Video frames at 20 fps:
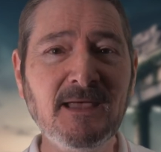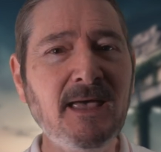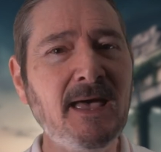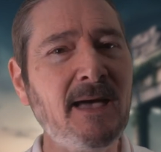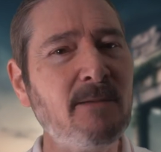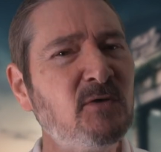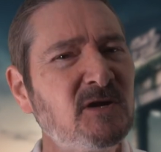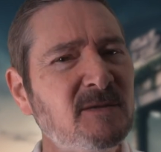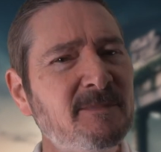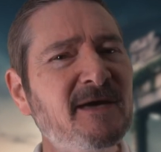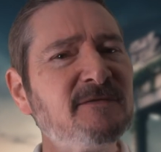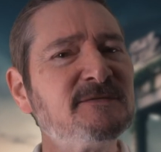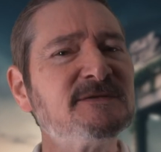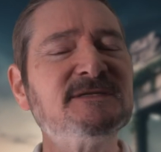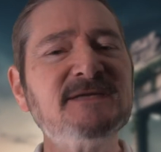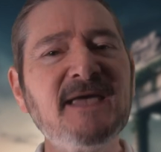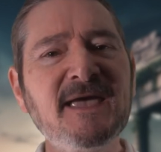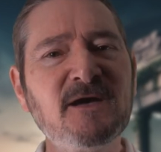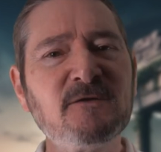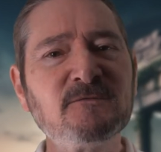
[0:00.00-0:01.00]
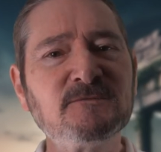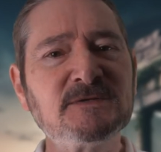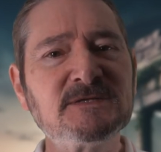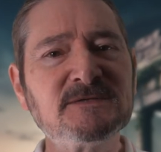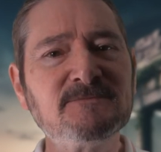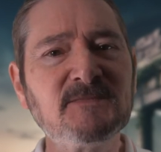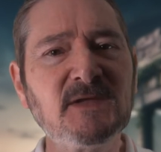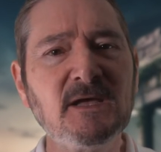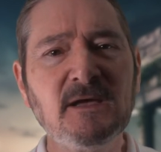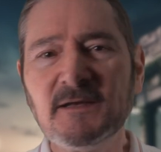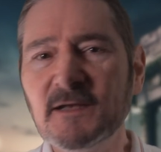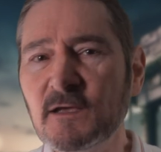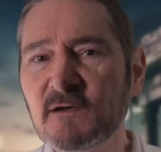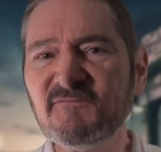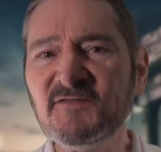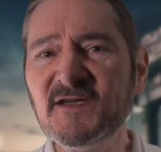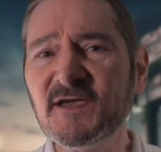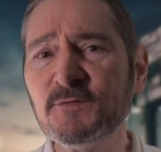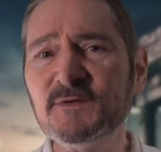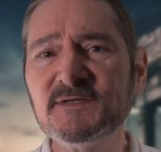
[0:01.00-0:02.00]
And what about the sounds?
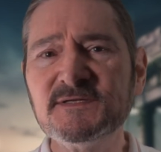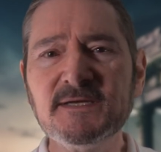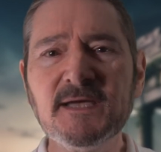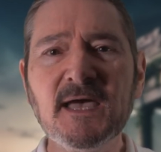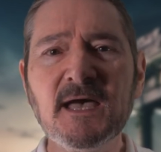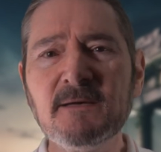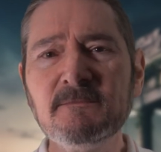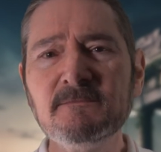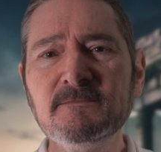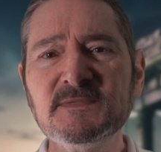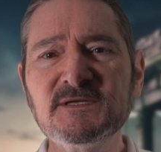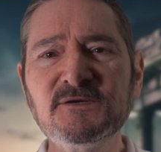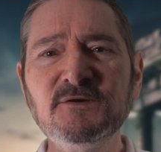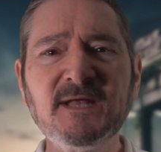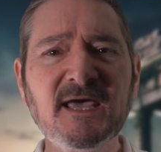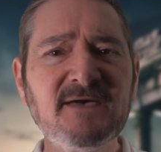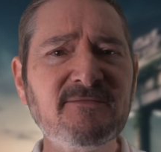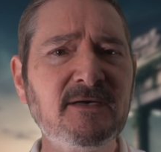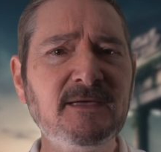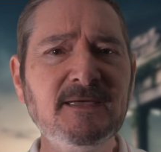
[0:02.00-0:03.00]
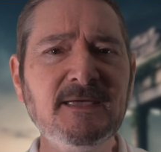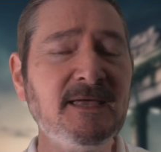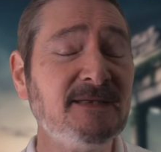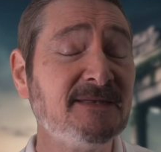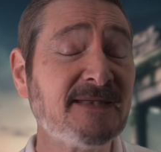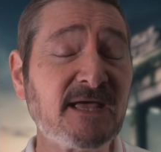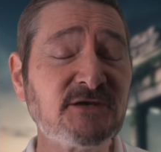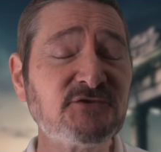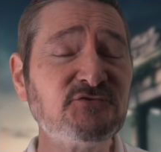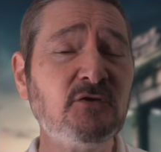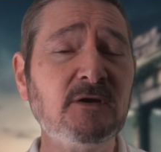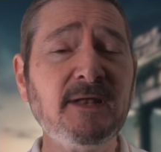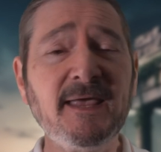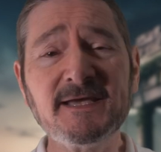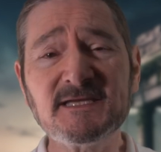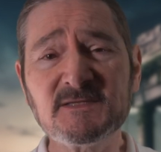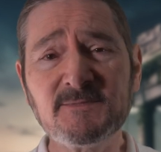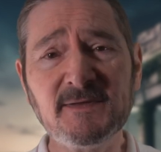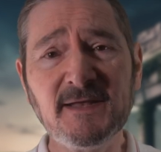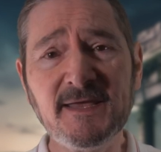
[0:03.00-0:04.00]
Low-frequency hums could have a natural
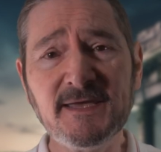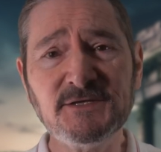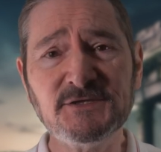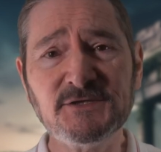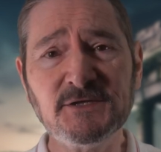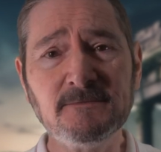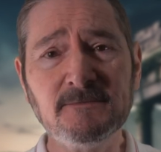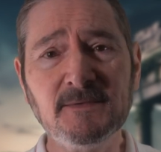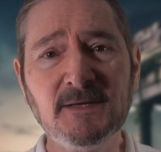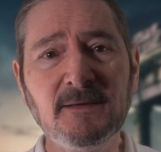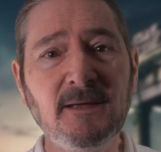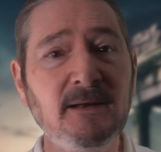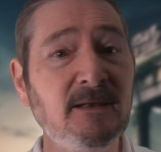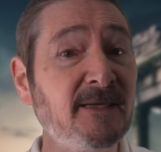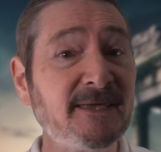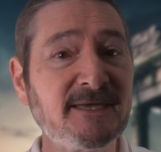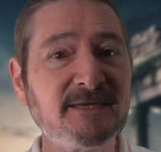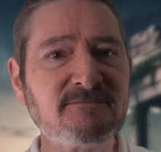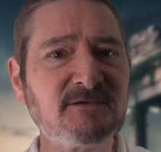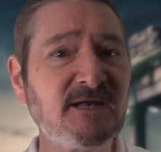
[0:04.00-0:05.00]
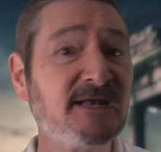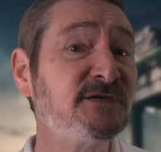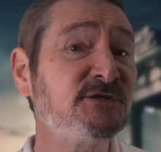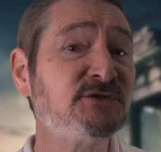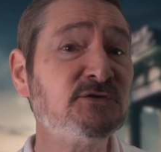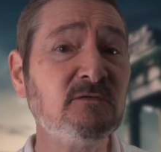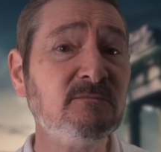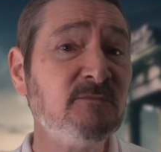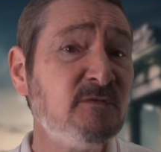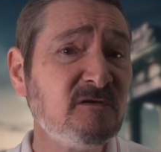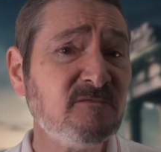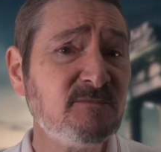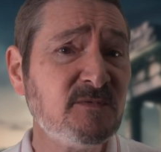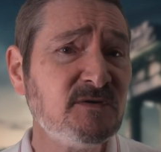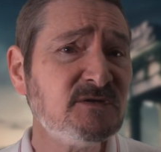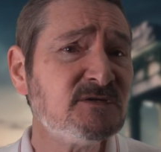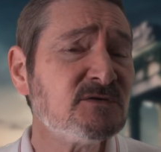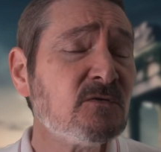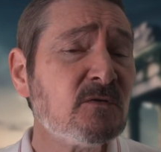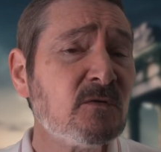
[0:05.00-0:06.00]
explanation, like glacial
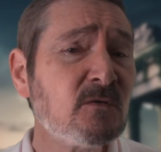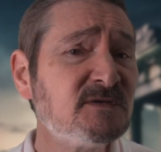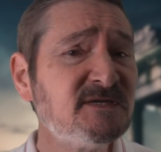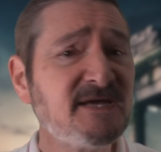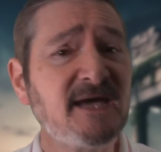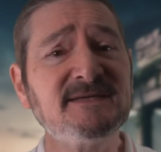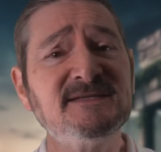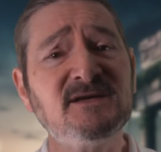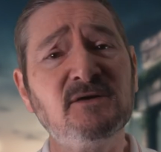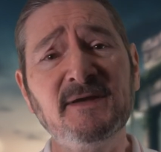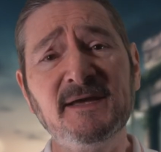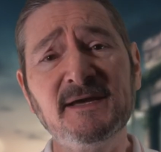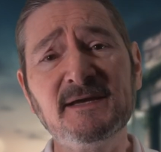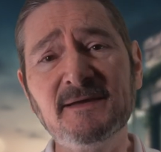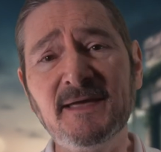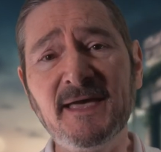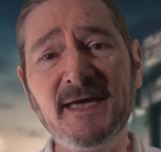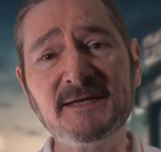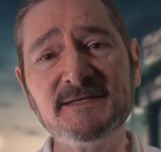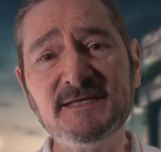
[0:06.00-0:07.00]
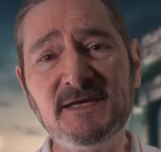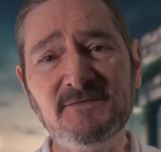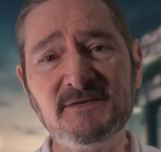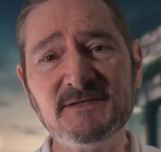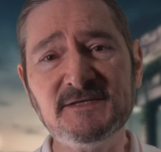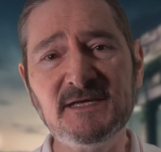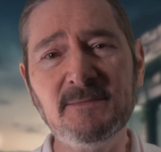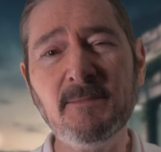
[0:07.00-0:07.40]
movement or tectonic activity.